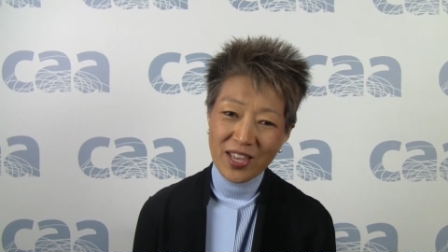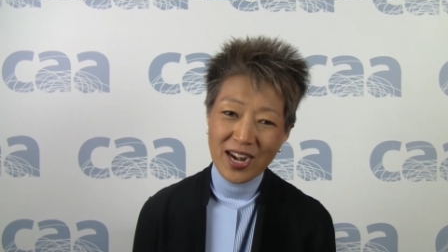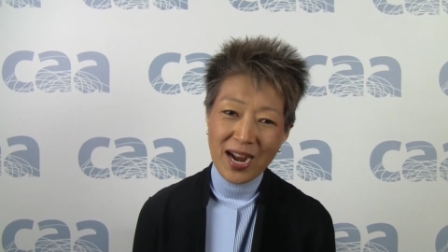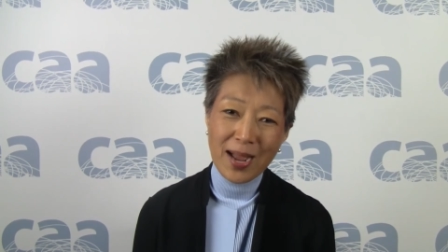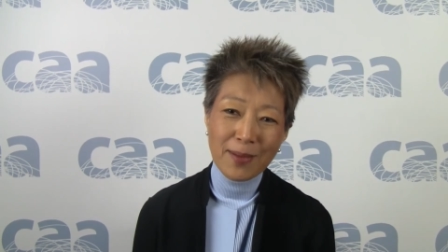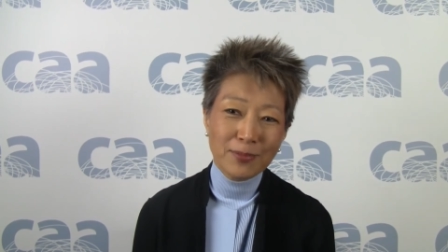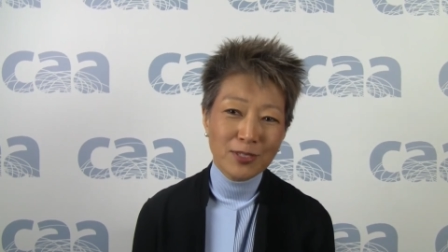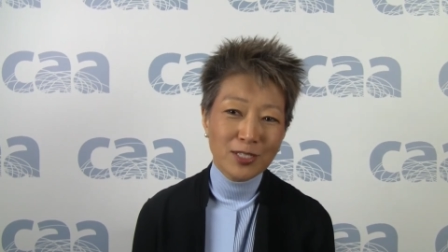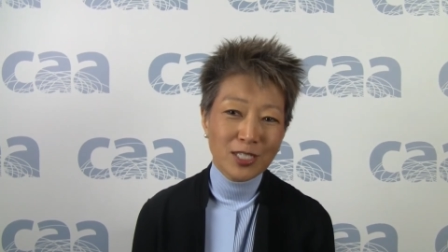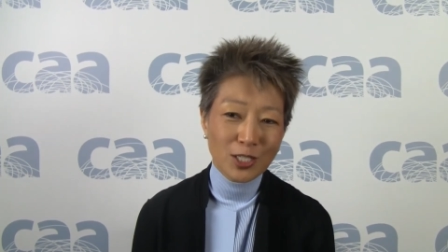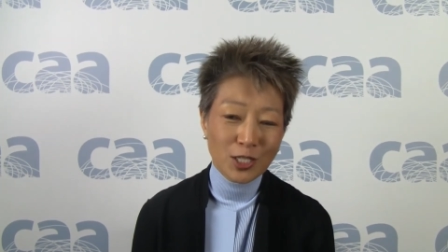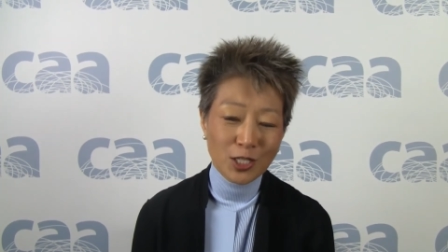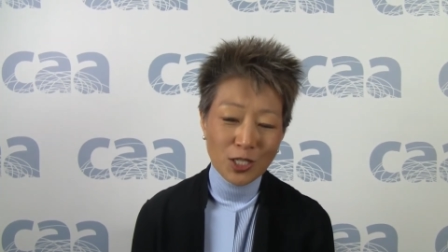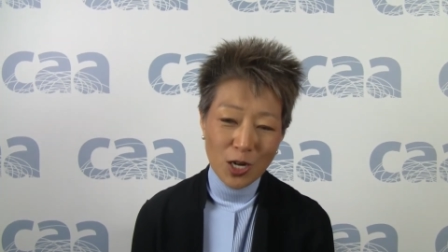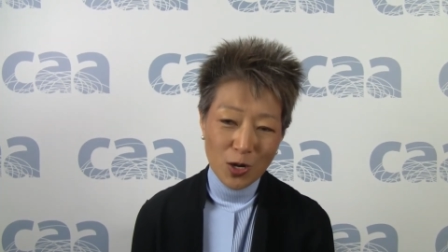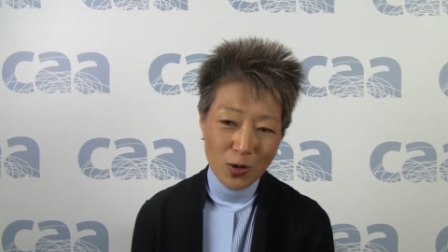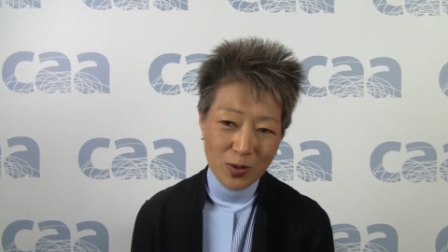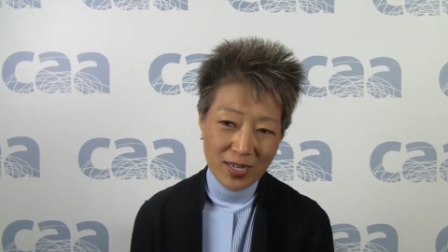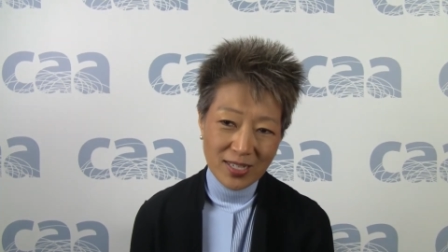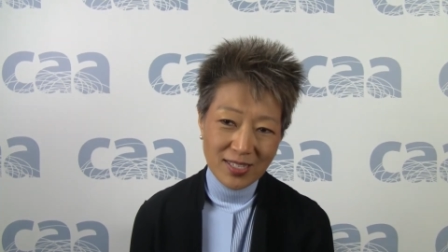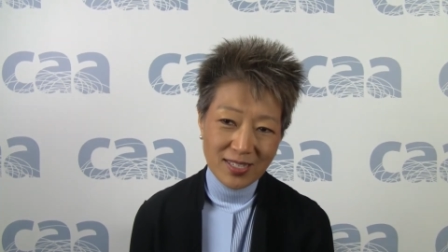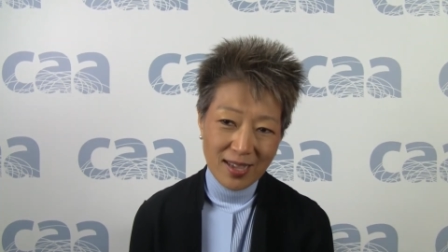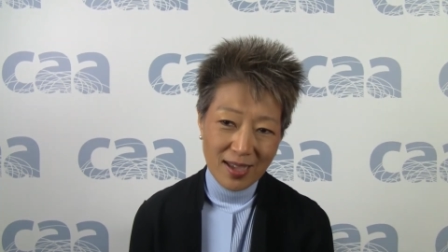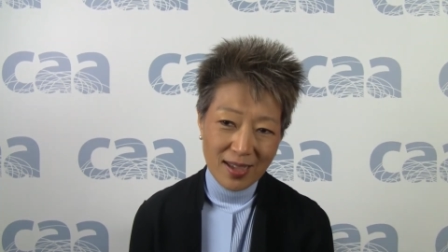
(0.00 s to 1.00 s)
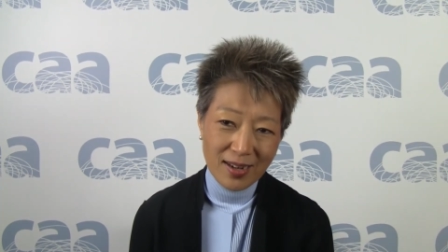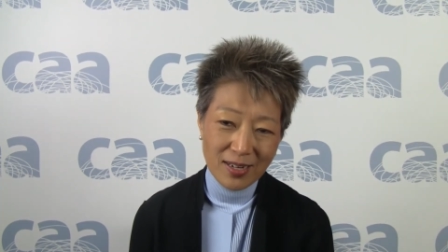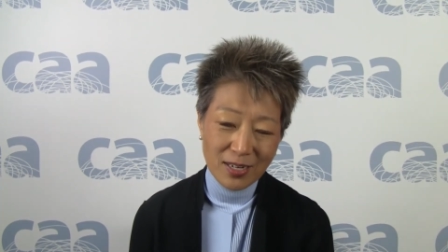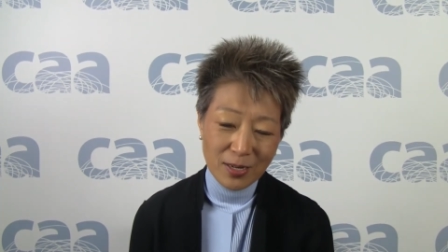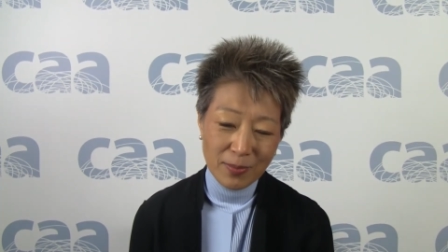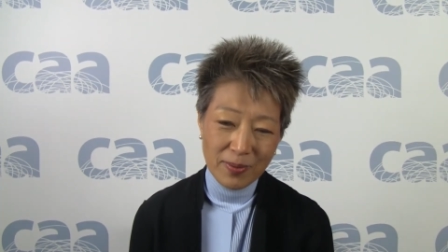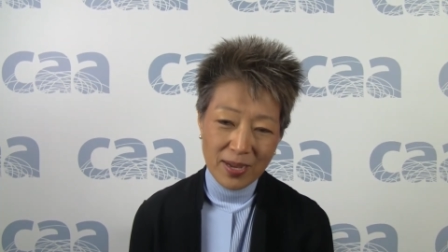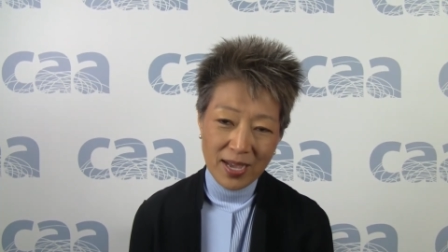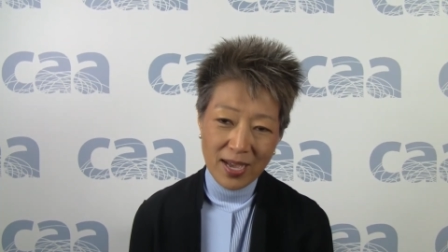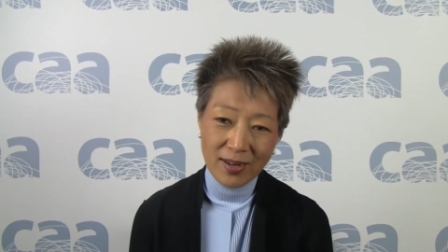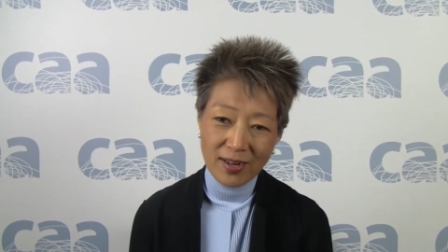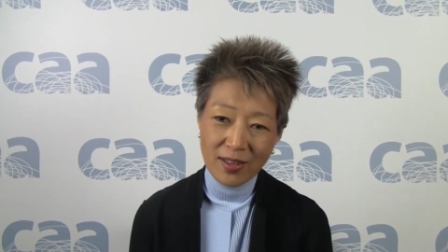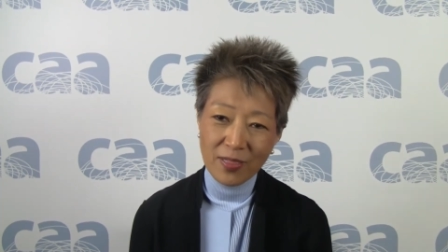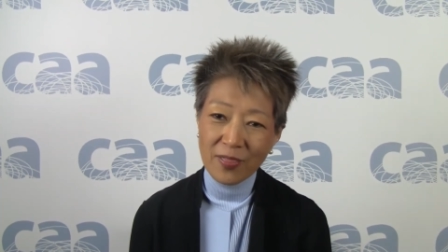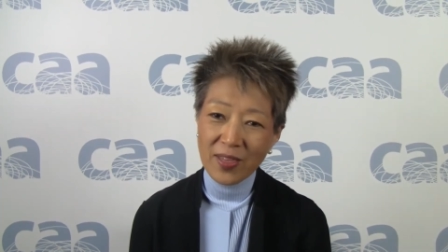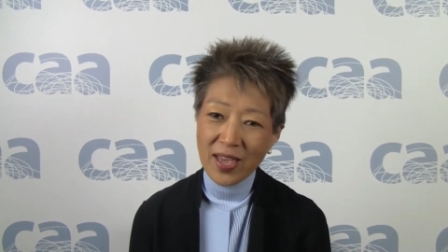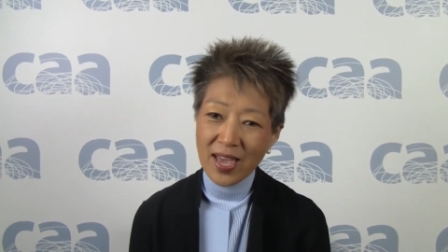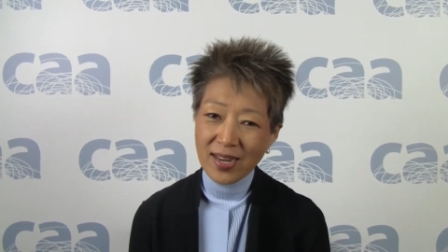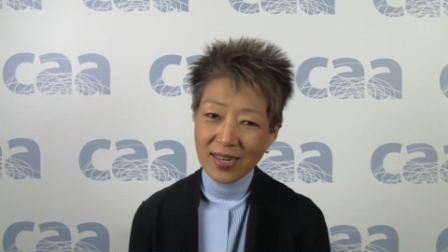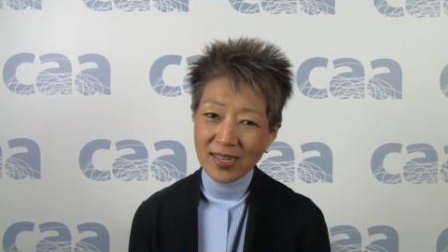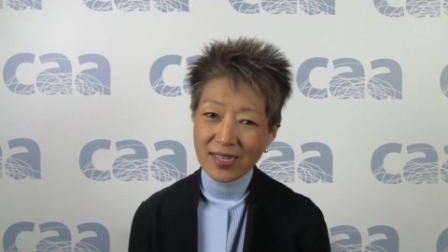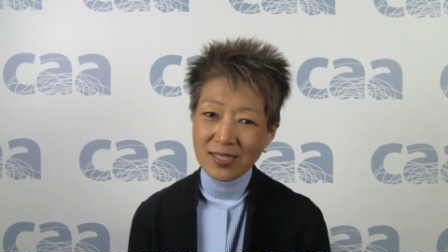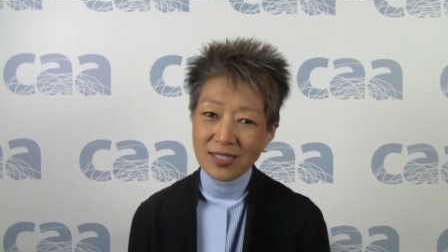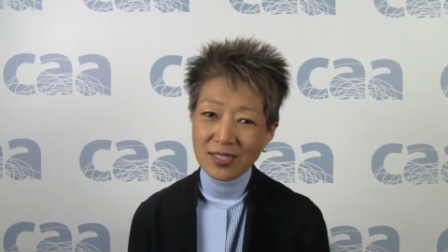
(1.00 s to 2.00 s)
that I'm so excited about, and
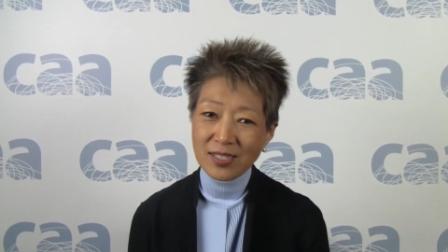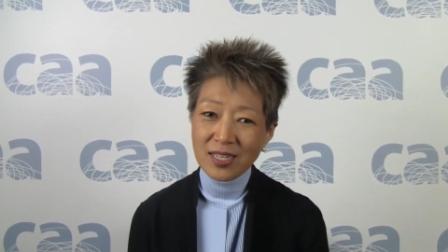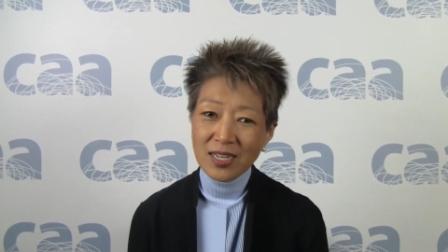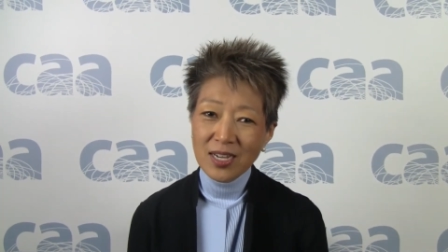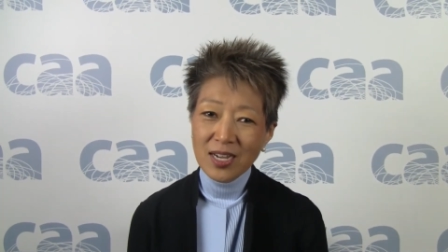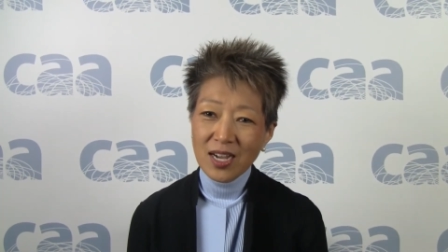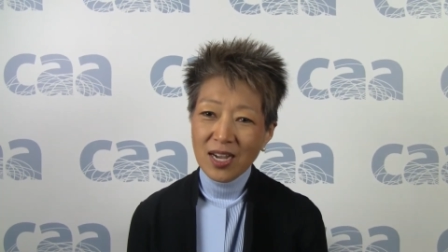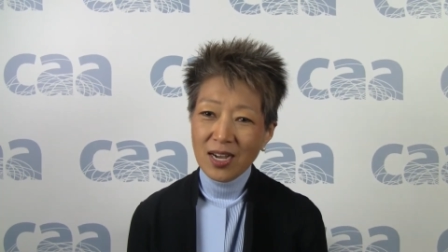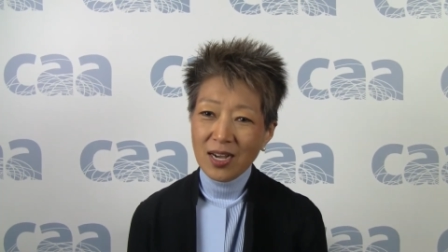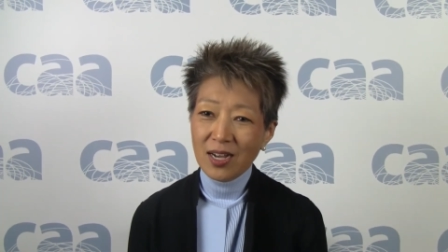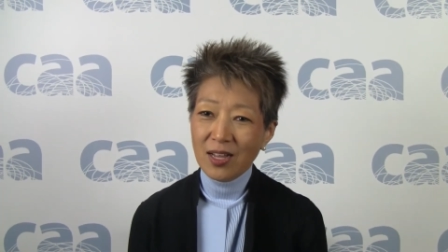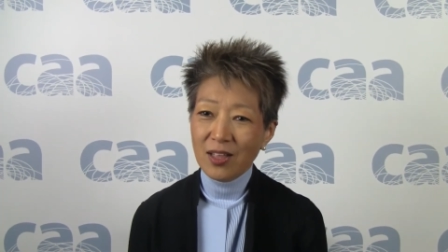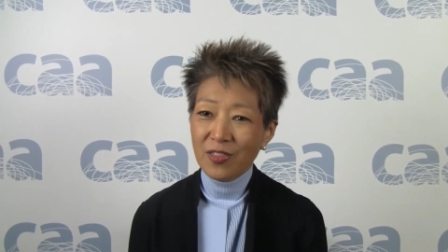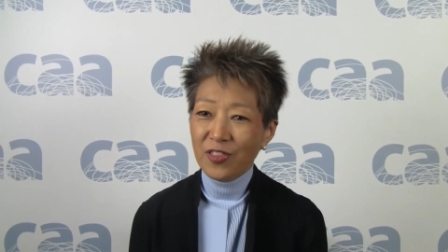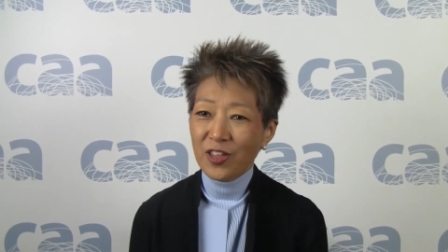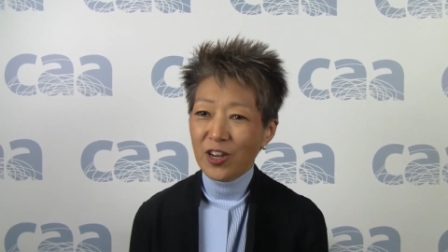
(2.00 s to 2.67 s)
that is uh,